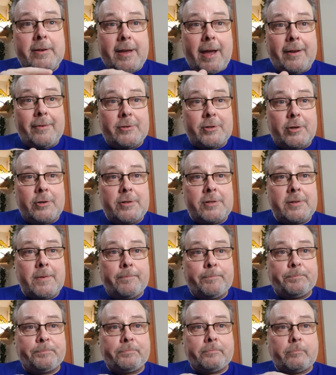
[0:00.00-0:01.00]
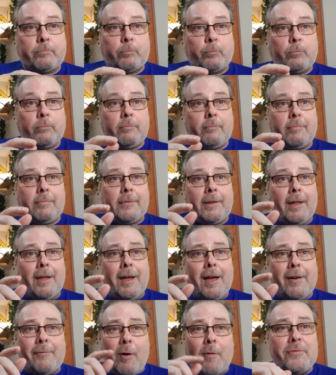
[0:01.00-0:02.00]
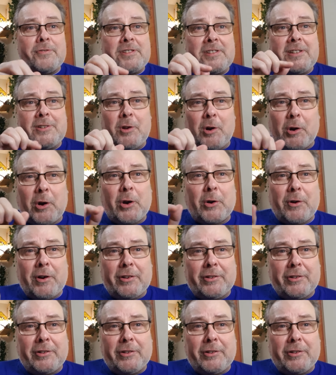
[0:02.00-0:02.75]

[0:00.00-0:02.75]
counters have obviously not